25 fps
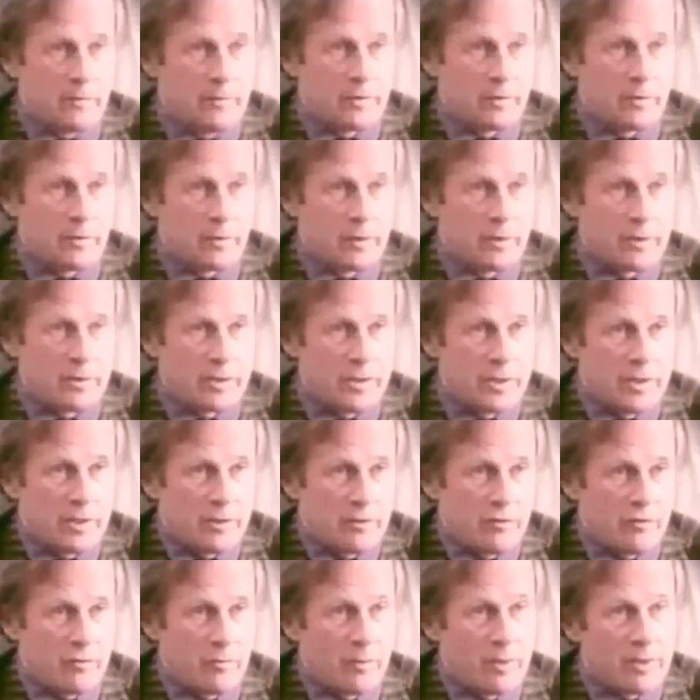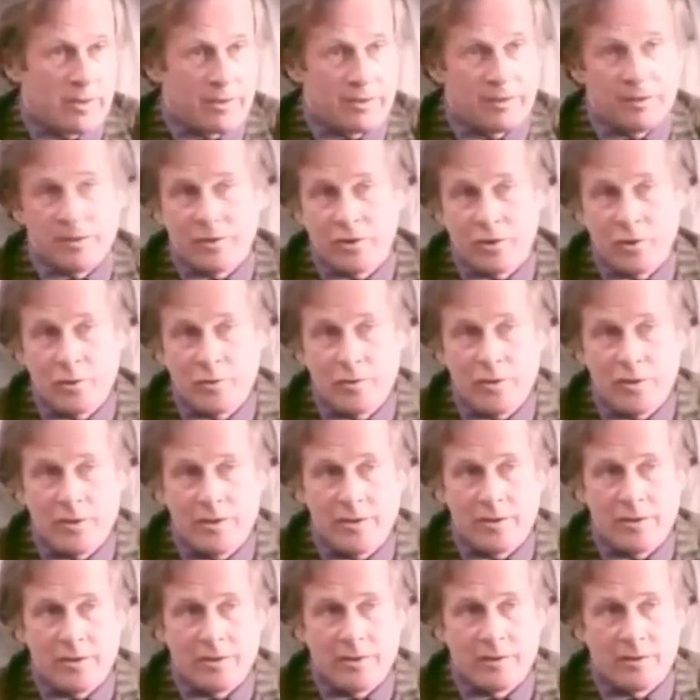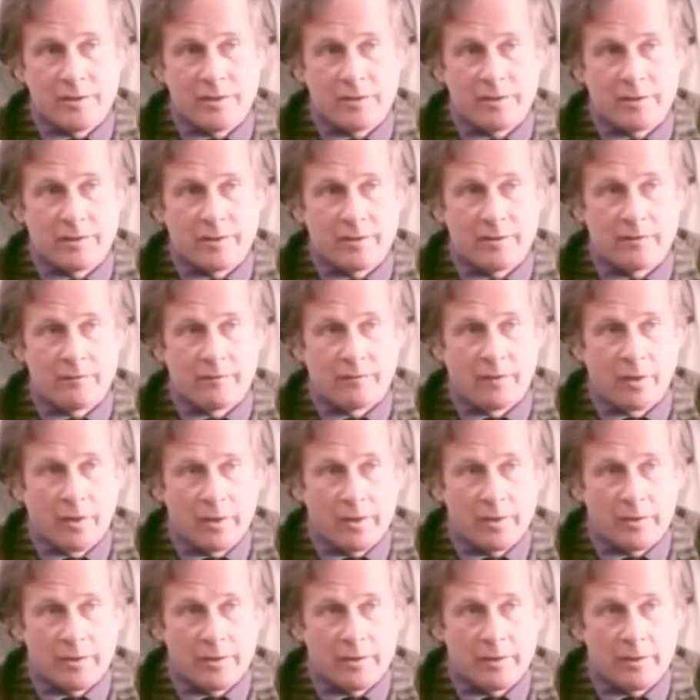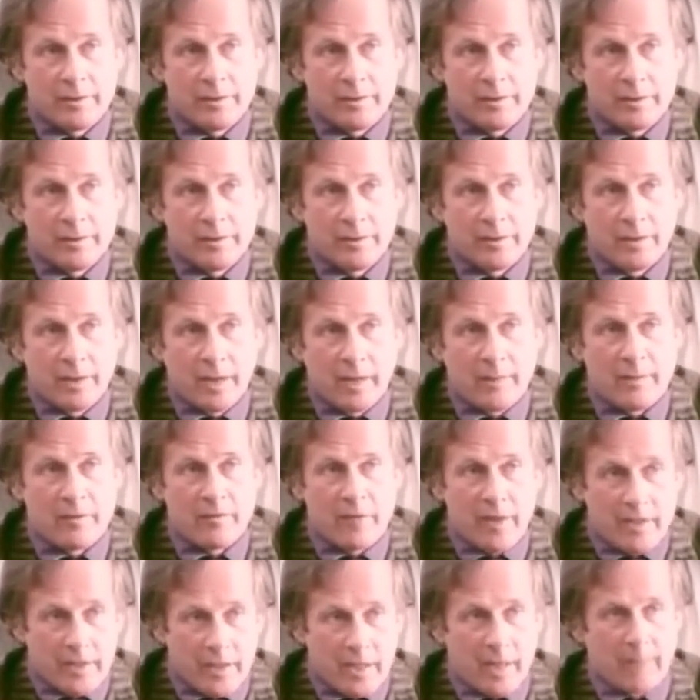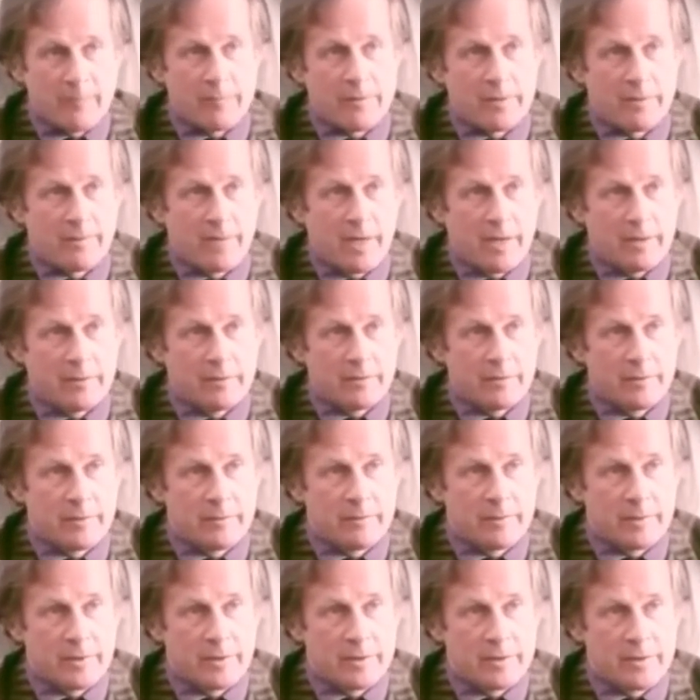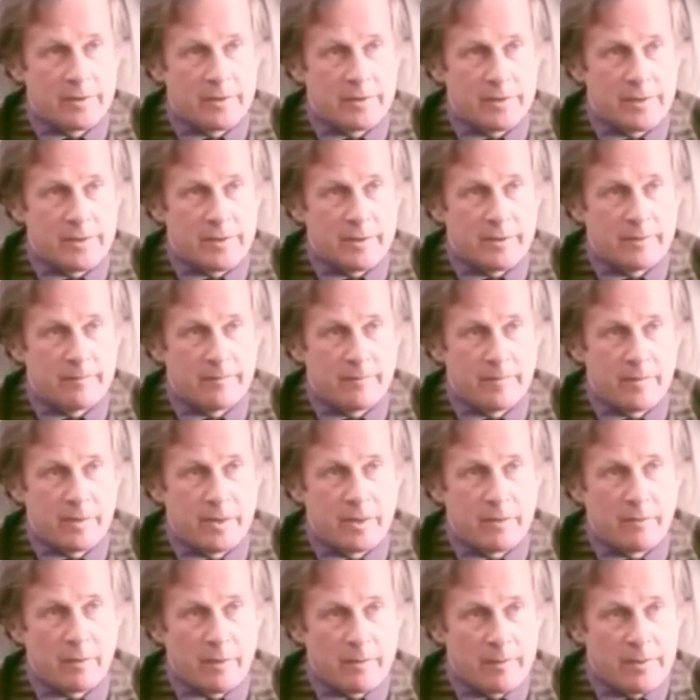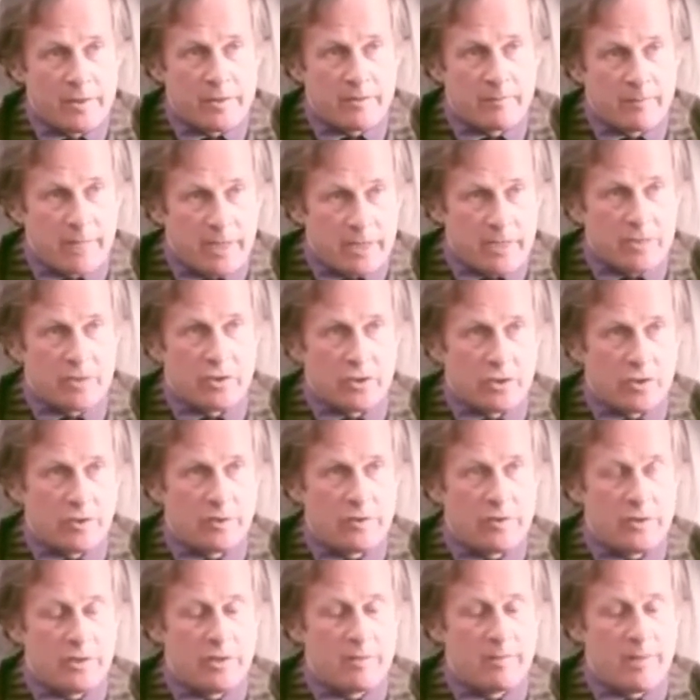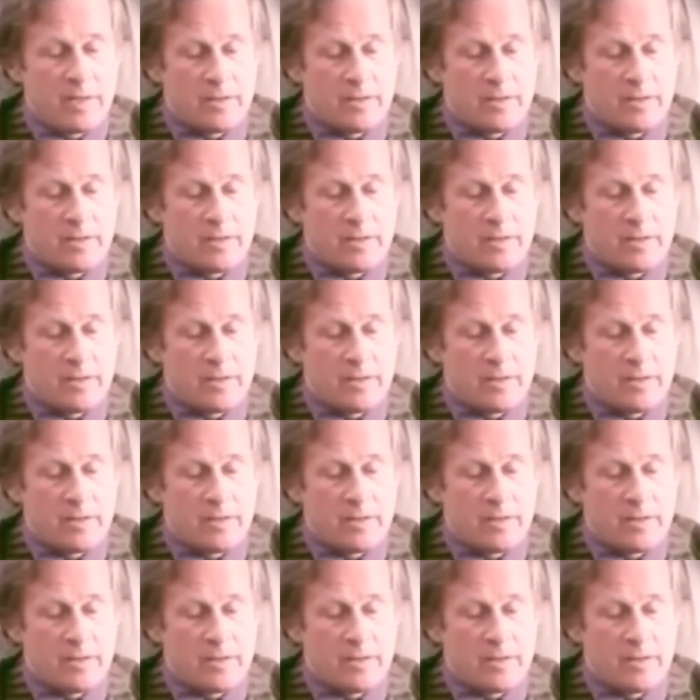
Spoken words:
but according to Sartre, one chooses in a void I mean, that comes about because when a person makes a choice, he